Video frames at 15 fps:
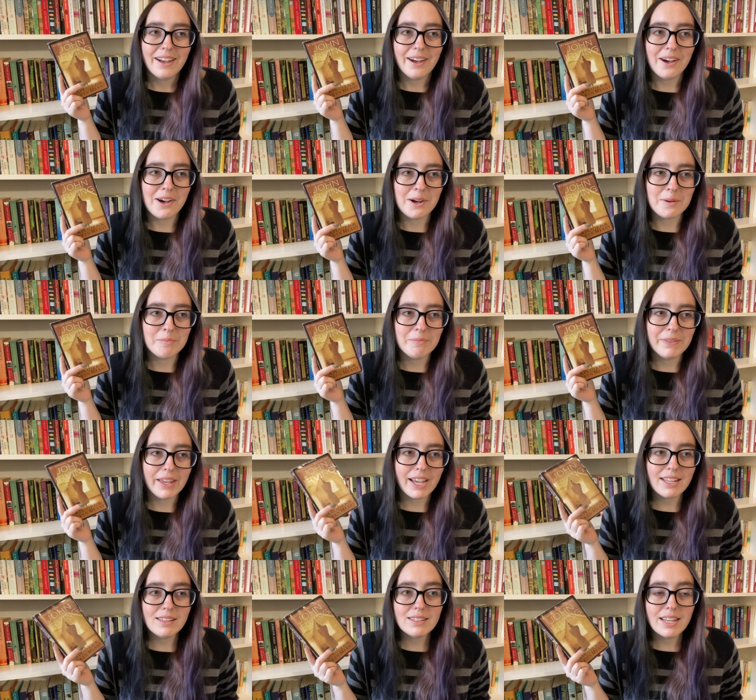Um,
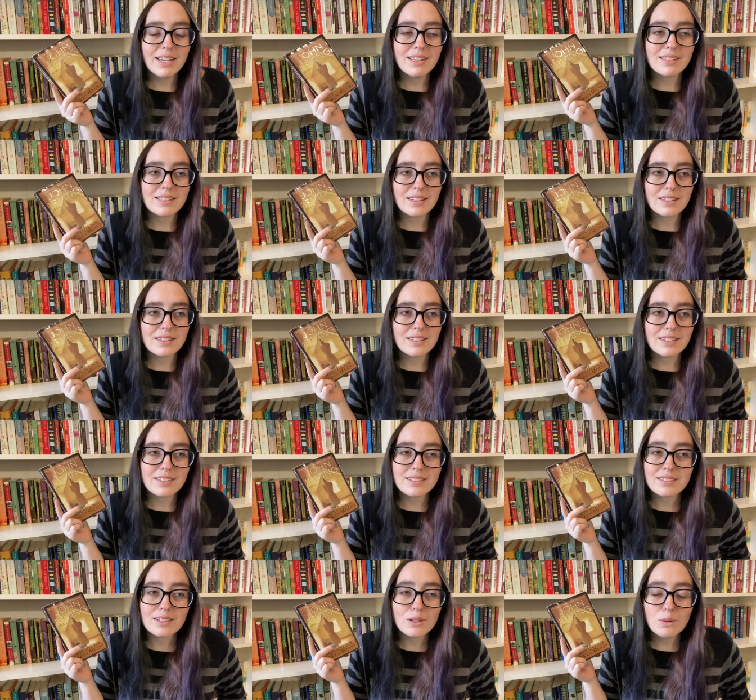I liked a
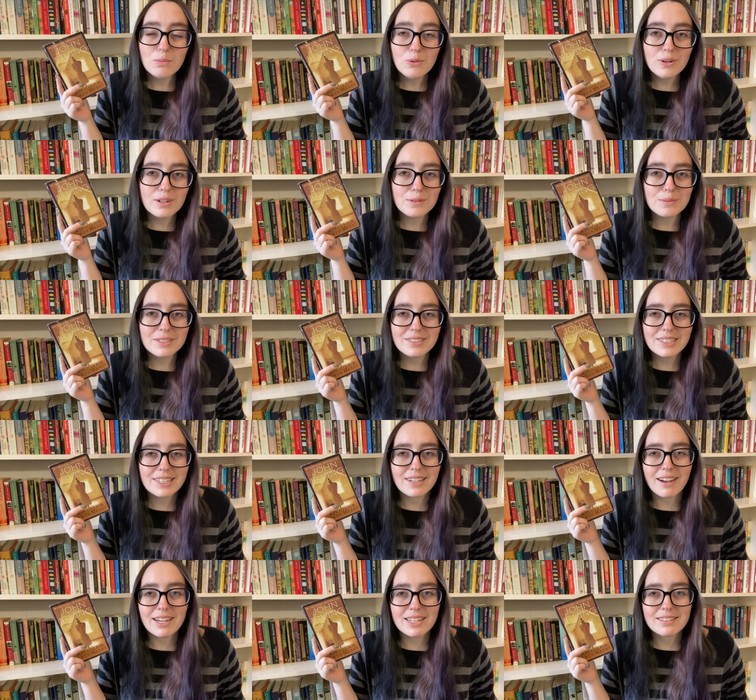little, little more once it
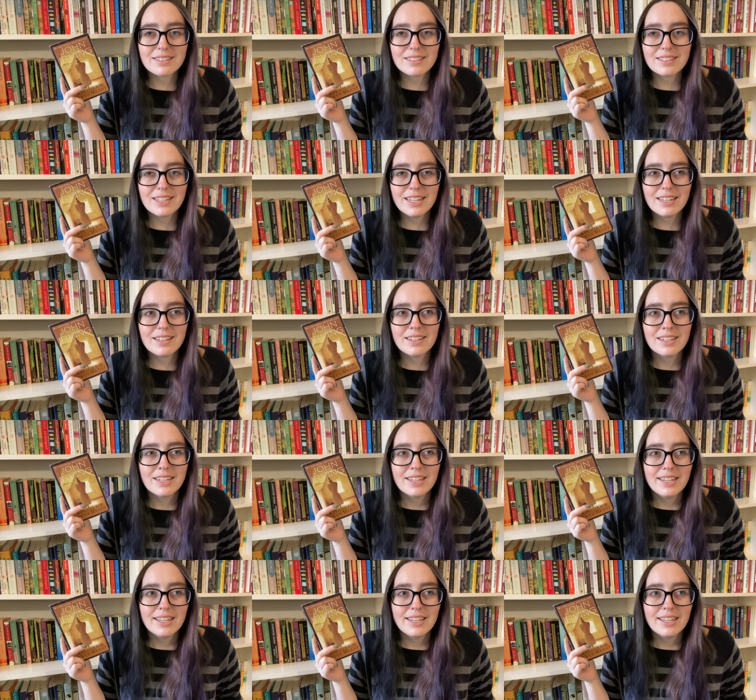got to like